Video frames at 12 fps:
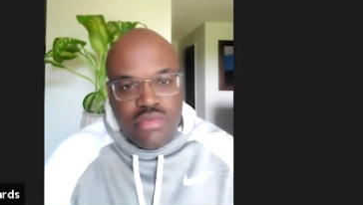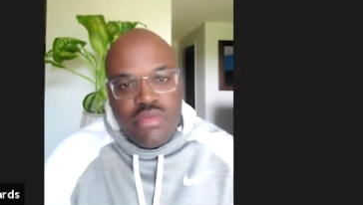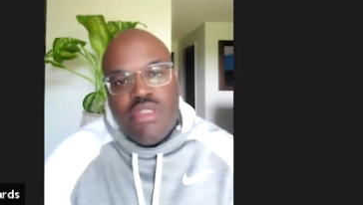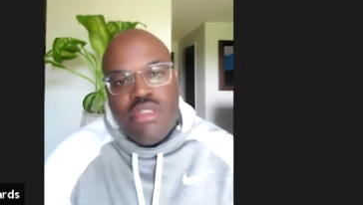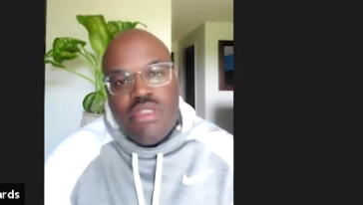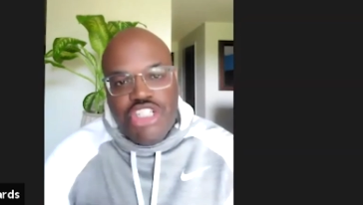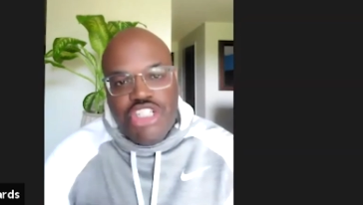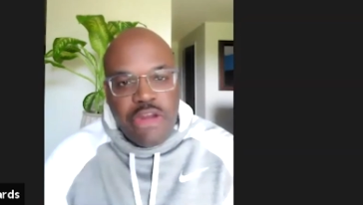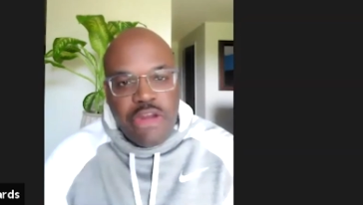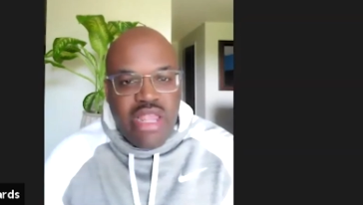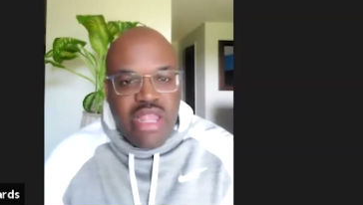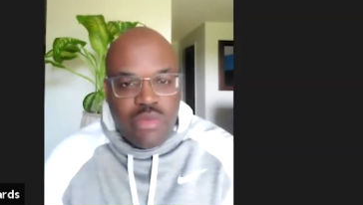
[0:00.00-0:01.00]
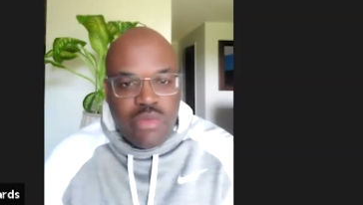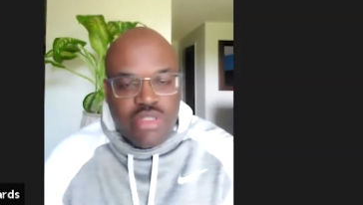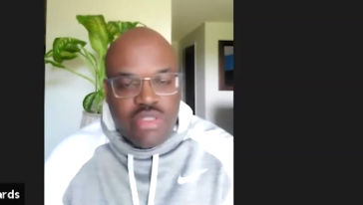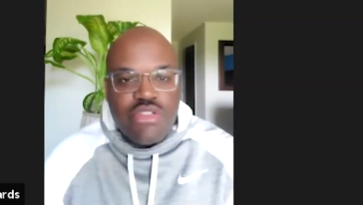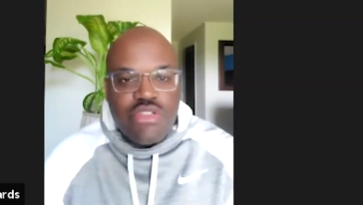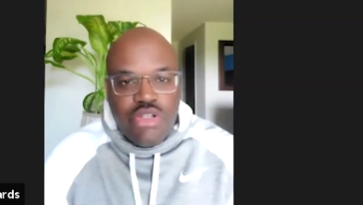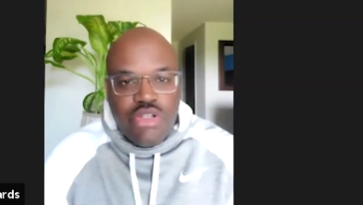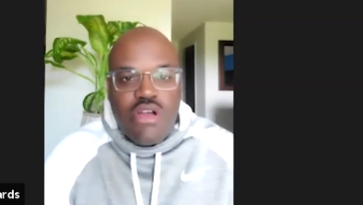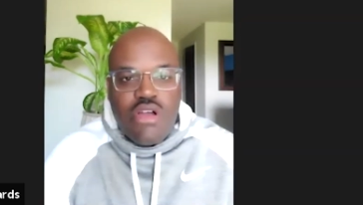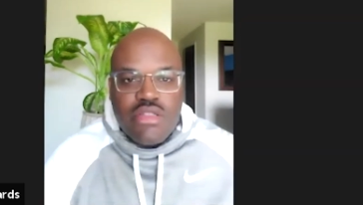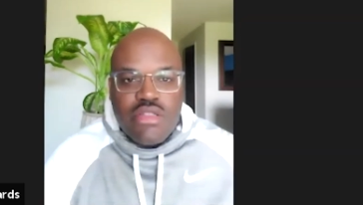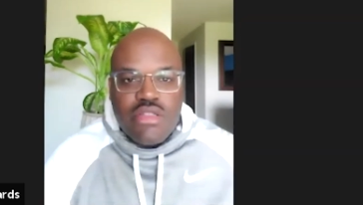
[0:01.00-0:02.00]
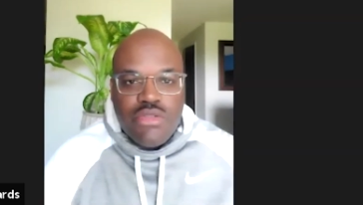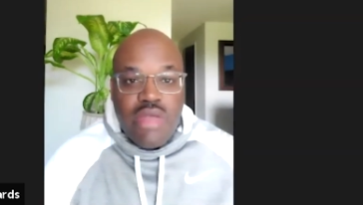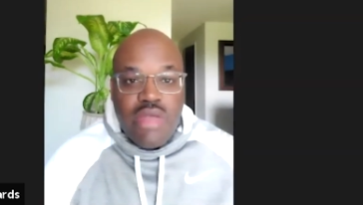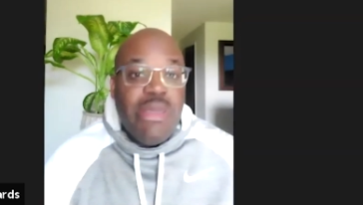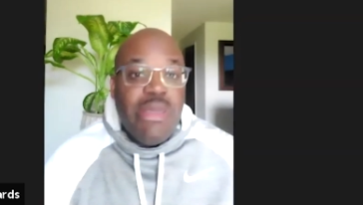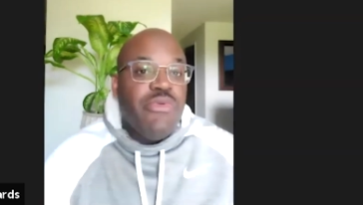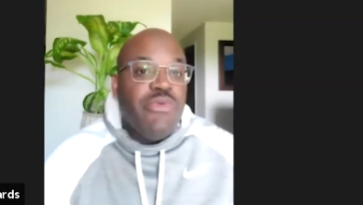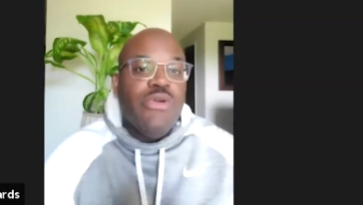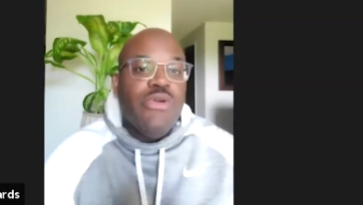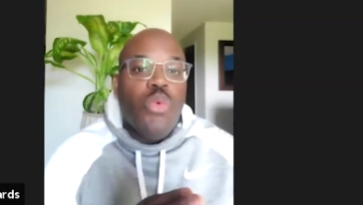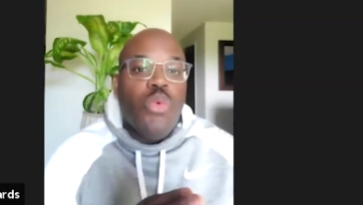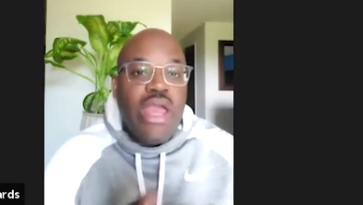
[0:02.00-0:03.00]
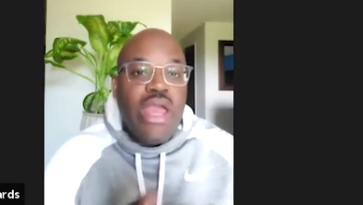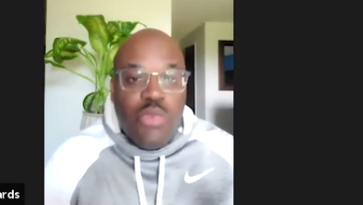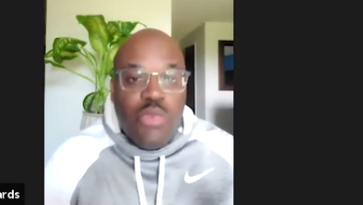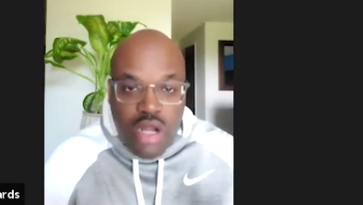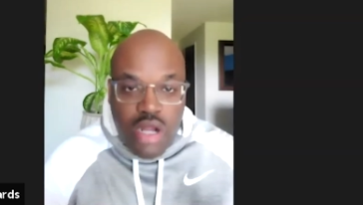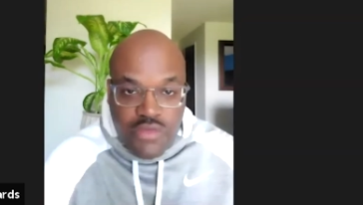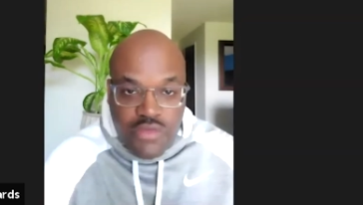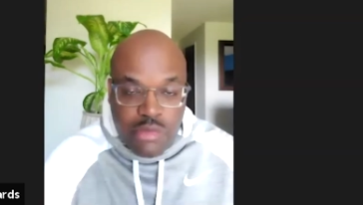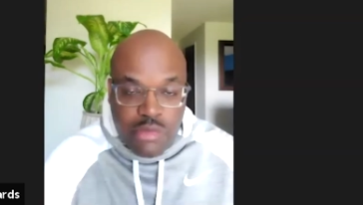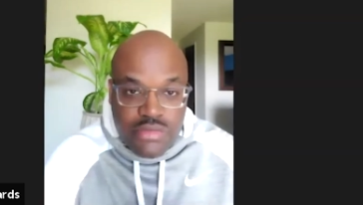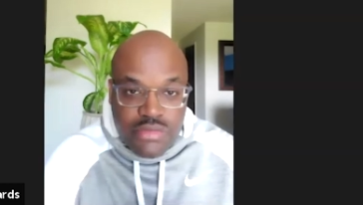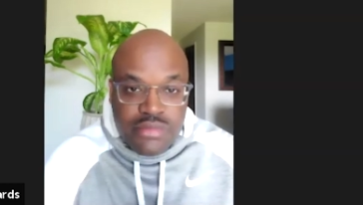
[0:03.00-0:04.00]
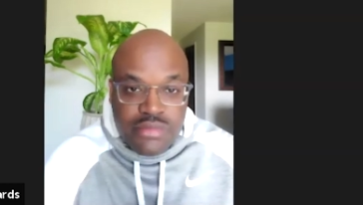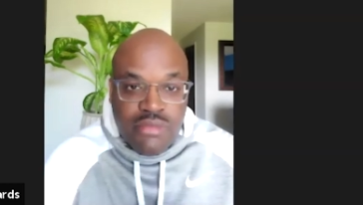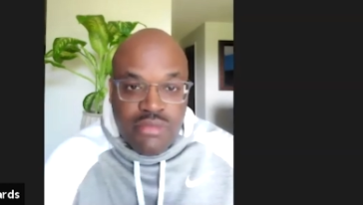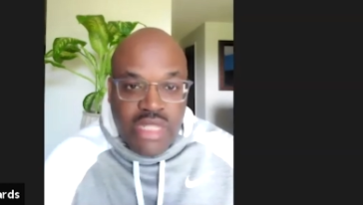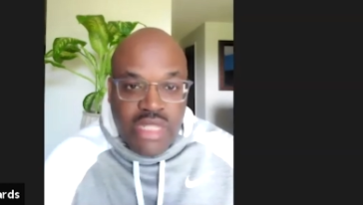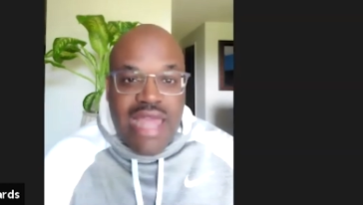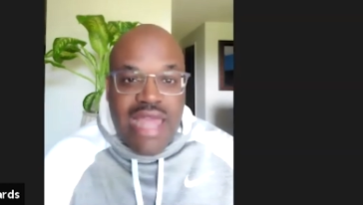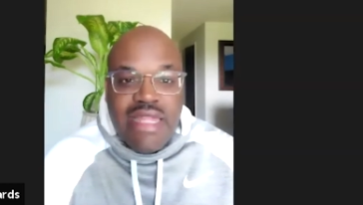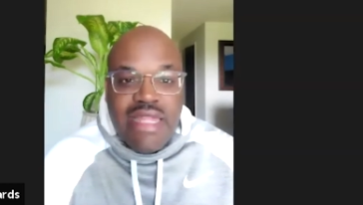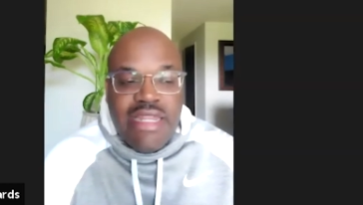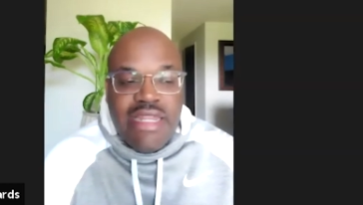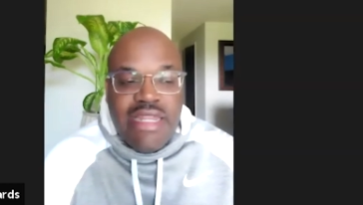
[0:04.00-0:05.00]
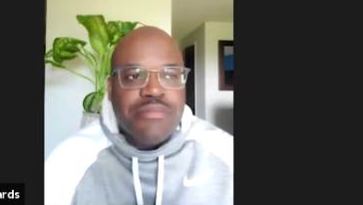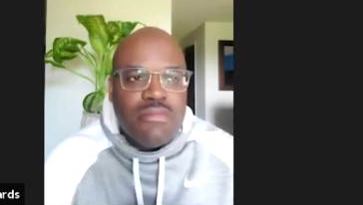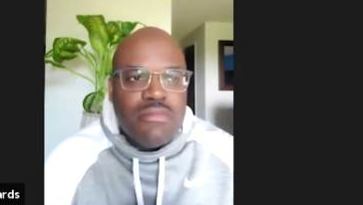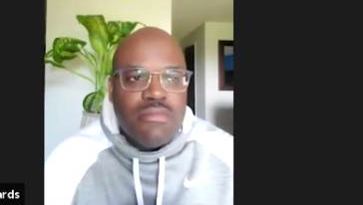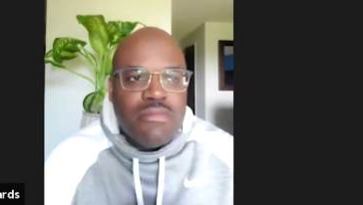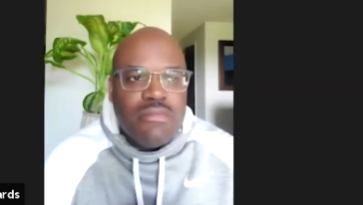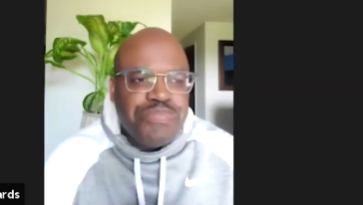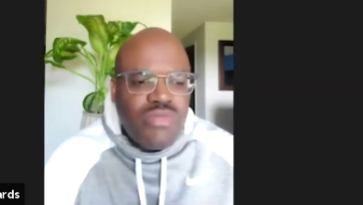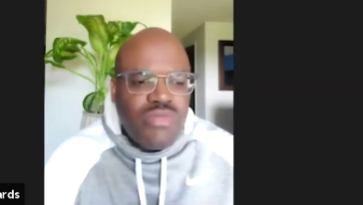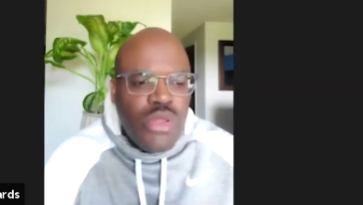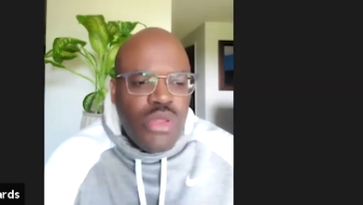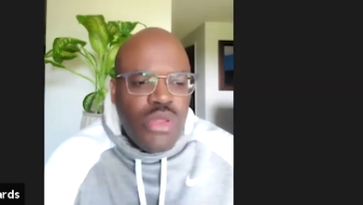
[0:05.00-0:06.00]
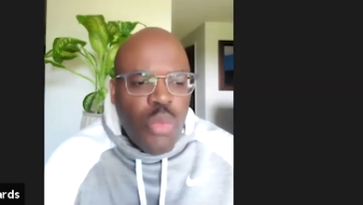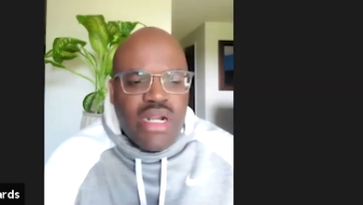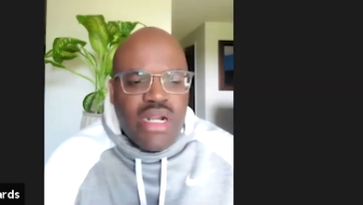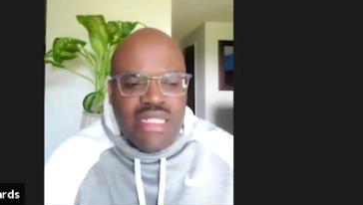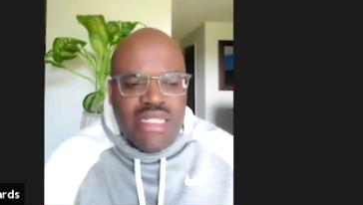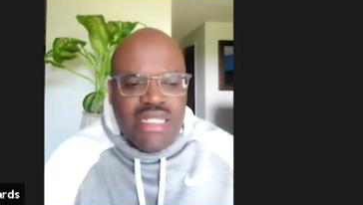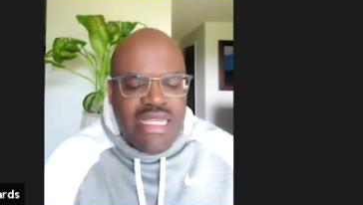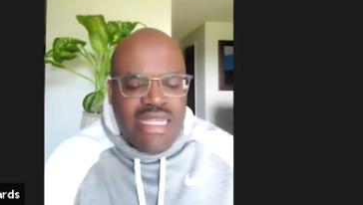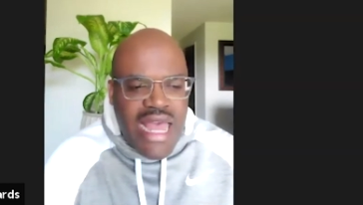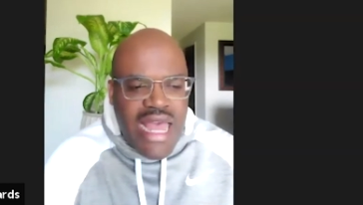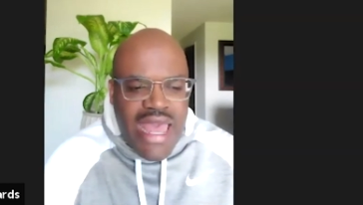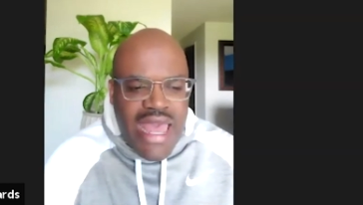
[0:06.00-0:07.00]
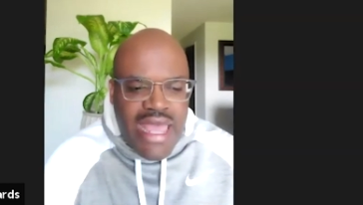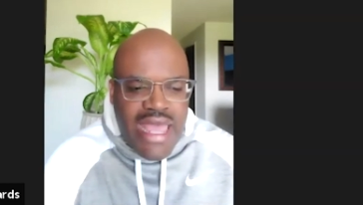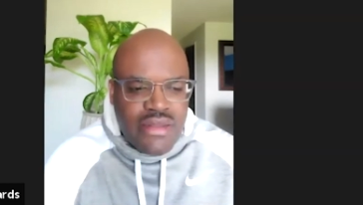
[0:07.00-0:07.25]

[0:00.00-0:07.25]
Jeremy Edwards, this is who you're talking to. And people feel way more comfortable. I had a lady, one of the leads I had